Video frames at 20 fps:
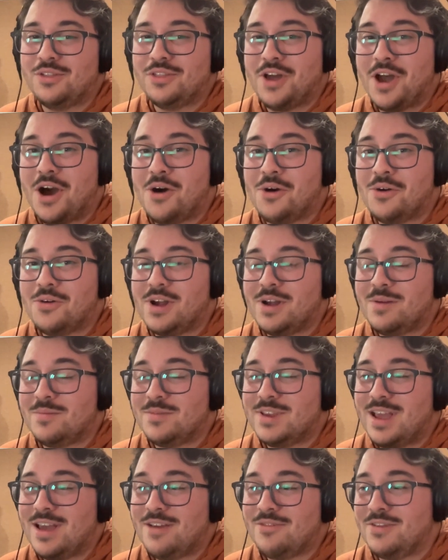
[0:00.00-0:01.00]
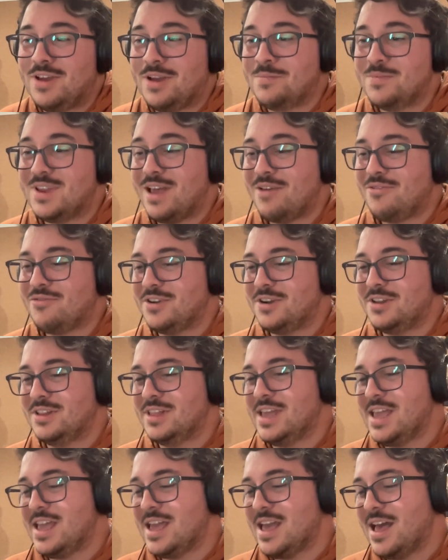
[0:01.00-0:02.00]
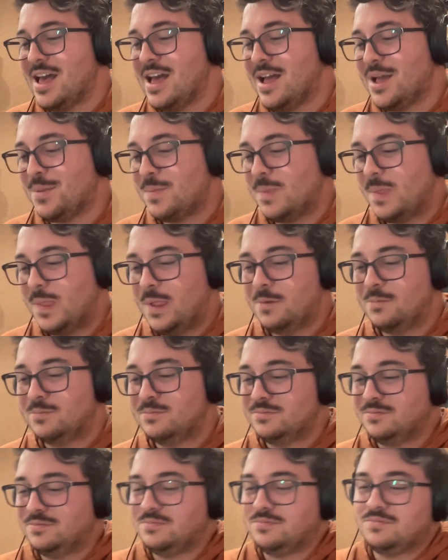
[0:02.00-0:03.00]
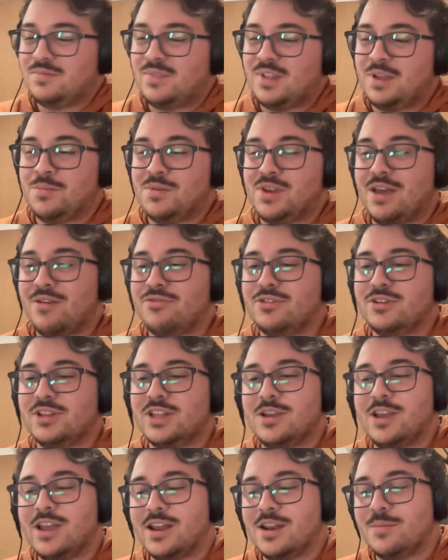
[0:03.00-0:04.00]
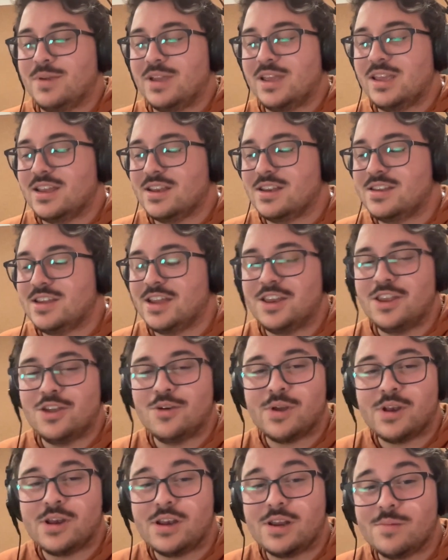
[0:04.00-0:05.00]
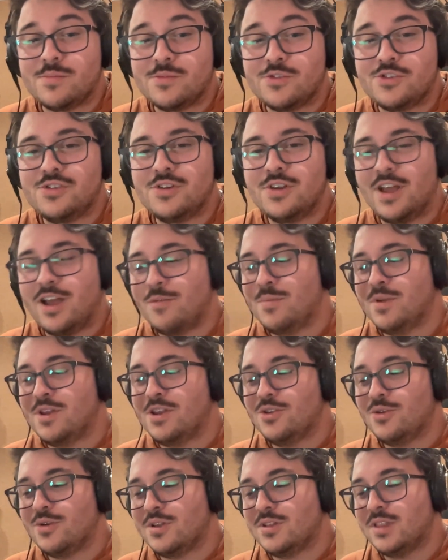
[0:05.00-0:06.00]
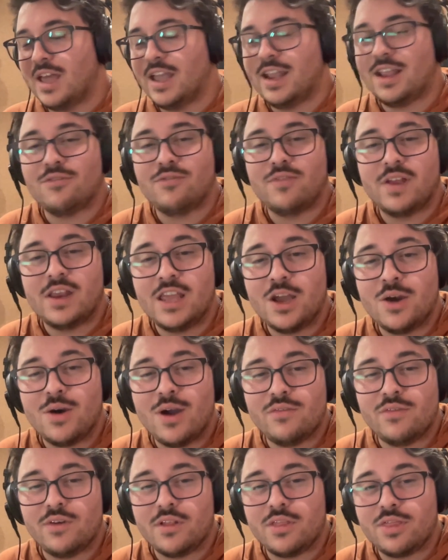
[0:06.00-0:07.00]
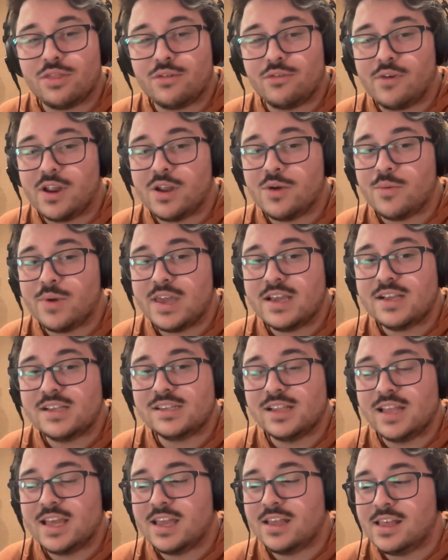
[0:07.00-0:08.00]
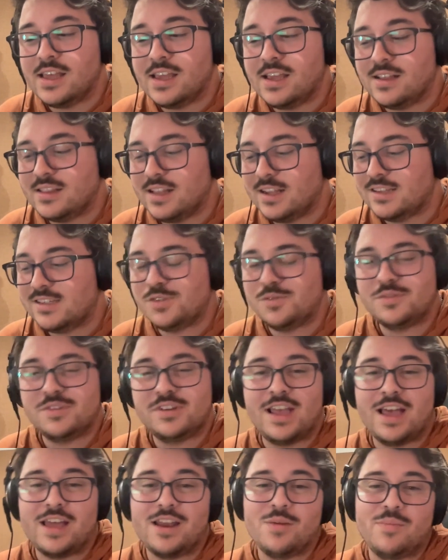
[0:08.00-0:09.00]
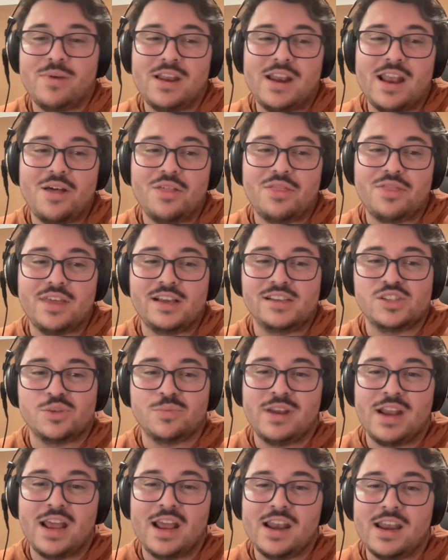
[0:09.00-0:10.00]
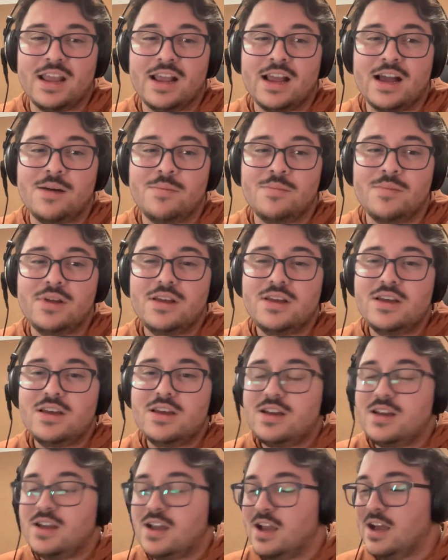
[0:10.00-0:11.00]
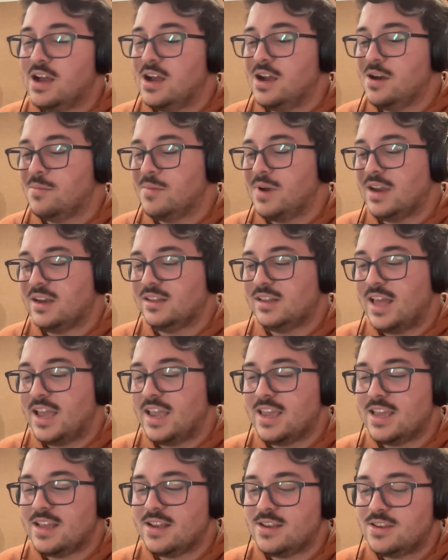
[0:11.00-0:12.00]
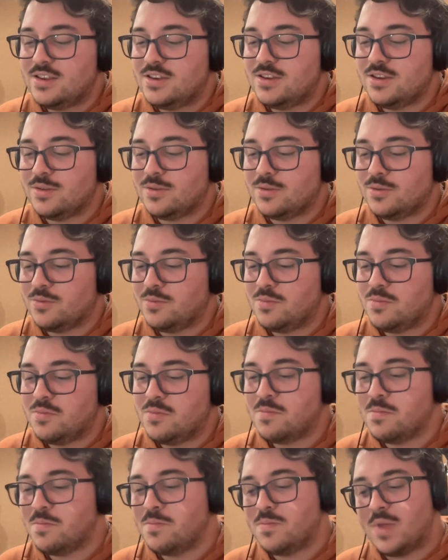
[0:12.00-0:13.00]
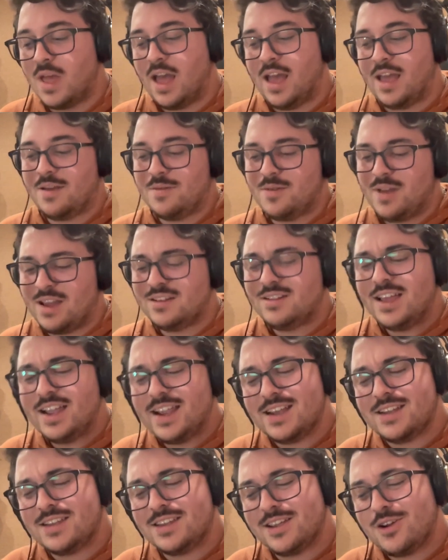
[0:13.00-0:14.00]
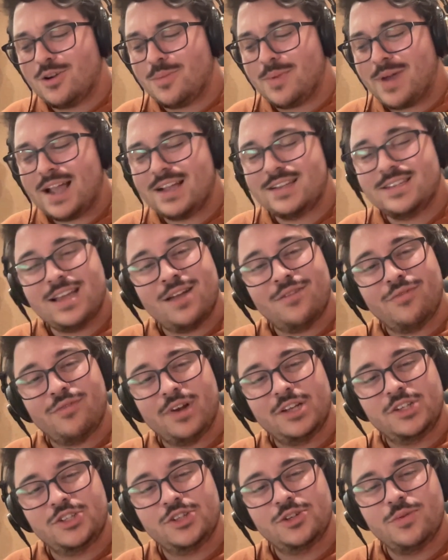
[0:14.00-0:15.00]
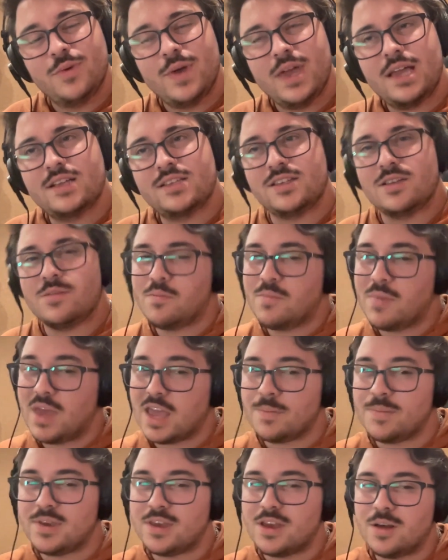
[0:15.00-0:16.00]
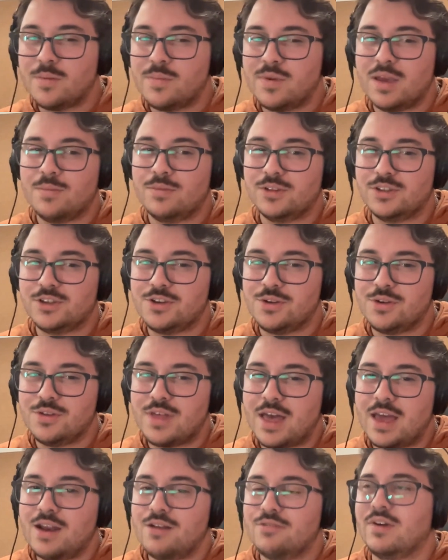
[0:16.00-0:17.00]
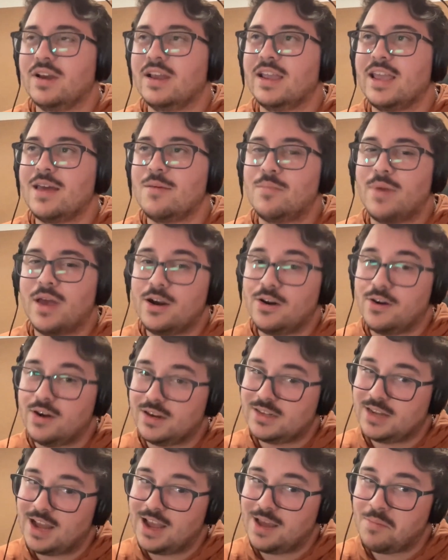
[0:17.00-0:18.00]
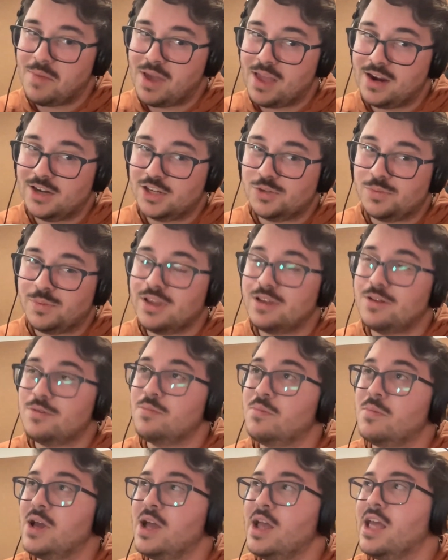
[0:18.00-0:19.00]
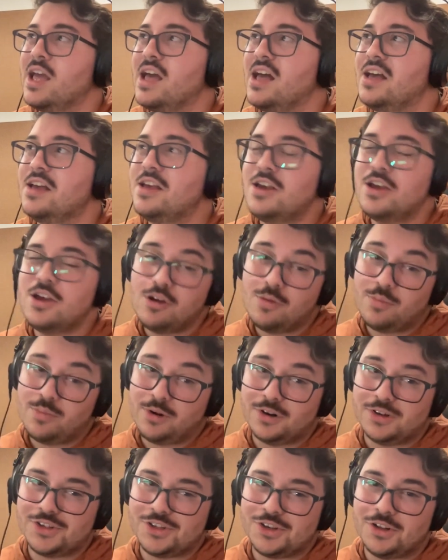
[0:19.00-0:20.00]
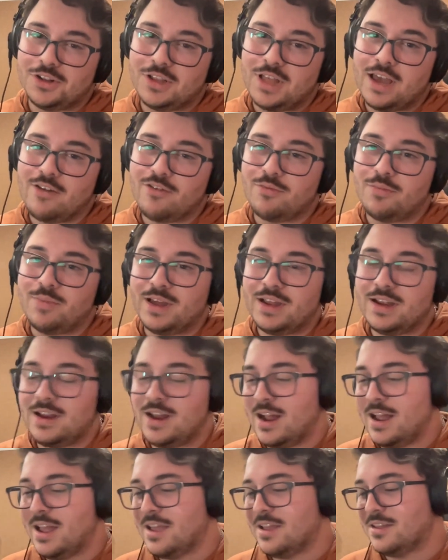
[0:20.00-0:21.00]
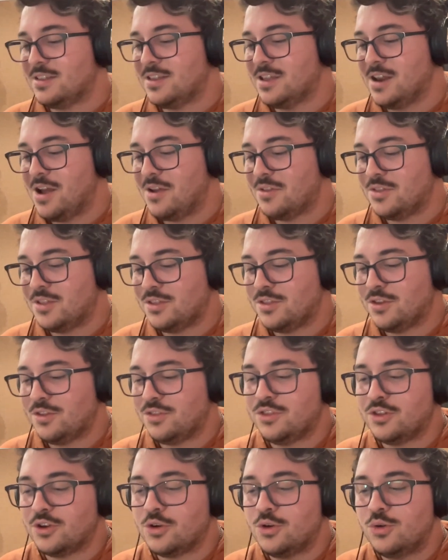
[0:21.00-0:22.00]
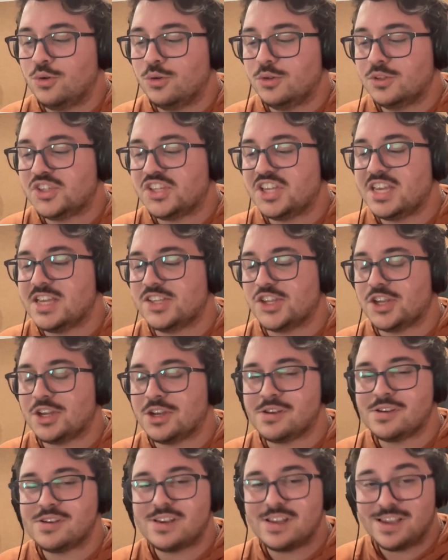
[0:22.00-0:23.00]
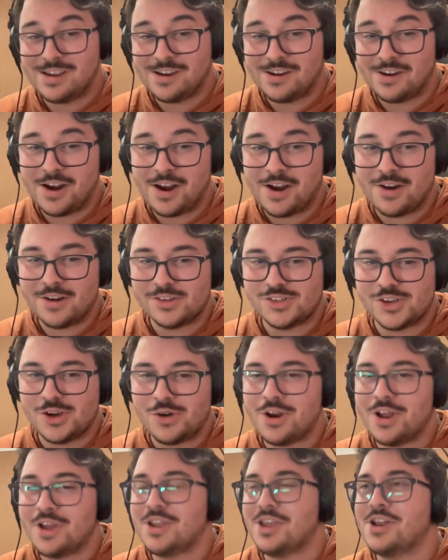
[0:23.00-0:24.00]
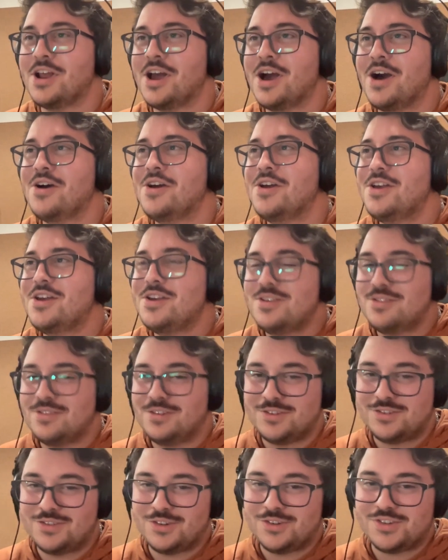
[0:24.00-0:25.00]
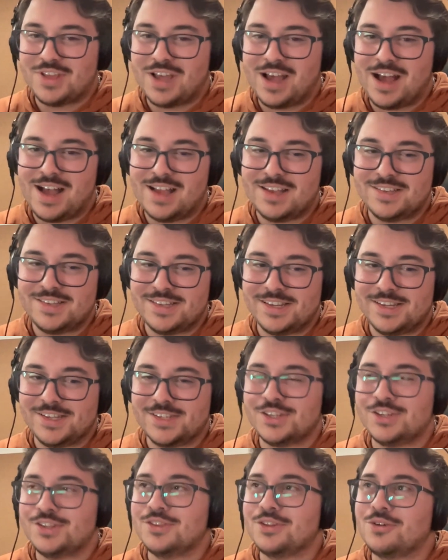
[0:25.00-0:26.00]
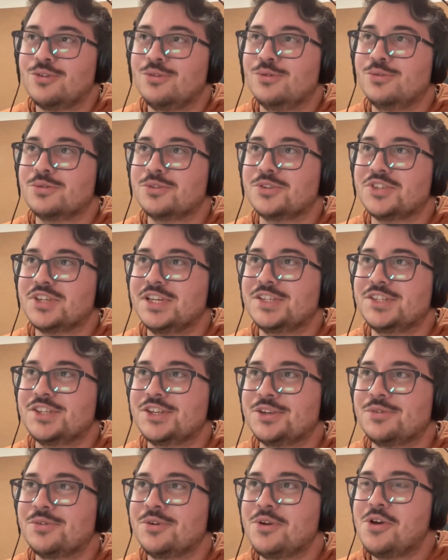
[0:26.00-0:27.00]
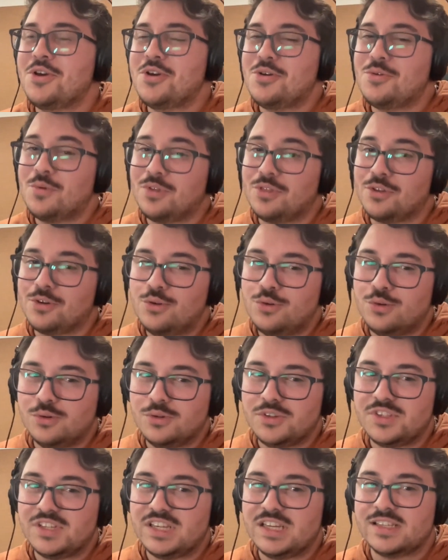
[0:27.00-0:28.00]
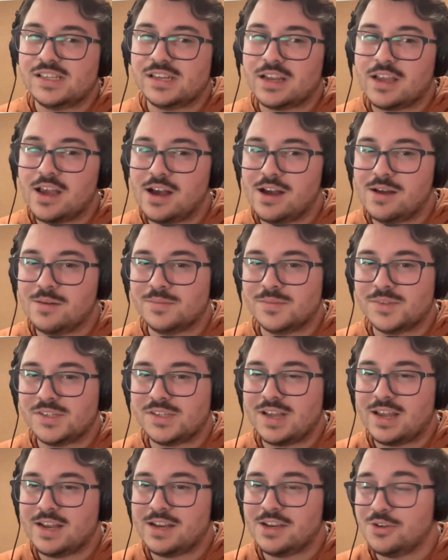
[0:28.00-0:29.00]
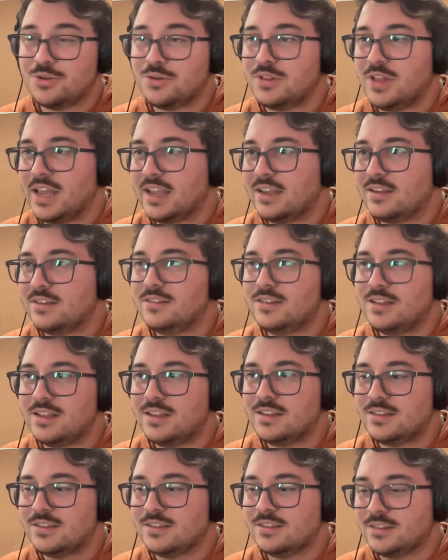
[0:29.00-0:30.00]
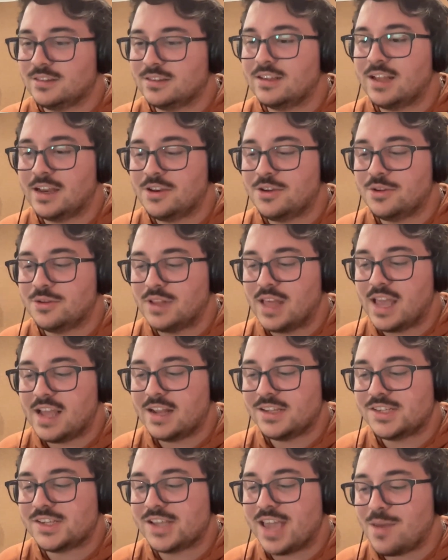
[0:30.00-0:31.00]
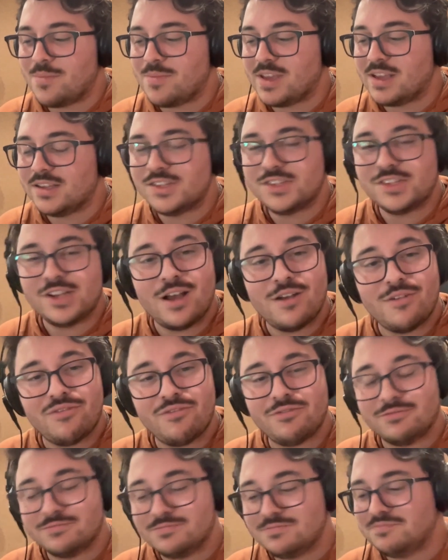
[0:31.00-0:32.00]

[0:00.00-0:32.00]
though, I'm definitely going to be continuing. I've been doing like a video every 3 weeks lately. That's kind of been how things have been ending up. I'd like it to I'd like it to go back to every 2 weeks, and maybe I'll be able to do that if I get better at time management in my personal life. But the cool season here in Arizona, there's the hot season and the cool season. When the cool season comes, I do landscaping stuff